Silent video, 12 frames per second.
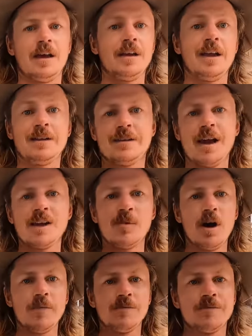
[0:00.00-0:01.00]
And you get to take them
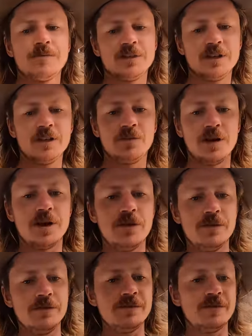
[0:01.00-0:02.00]
home. So that's pretty
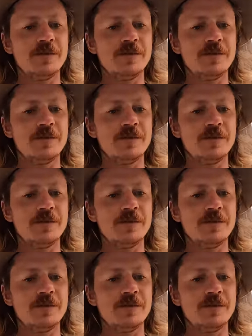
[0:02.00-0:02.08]
cool.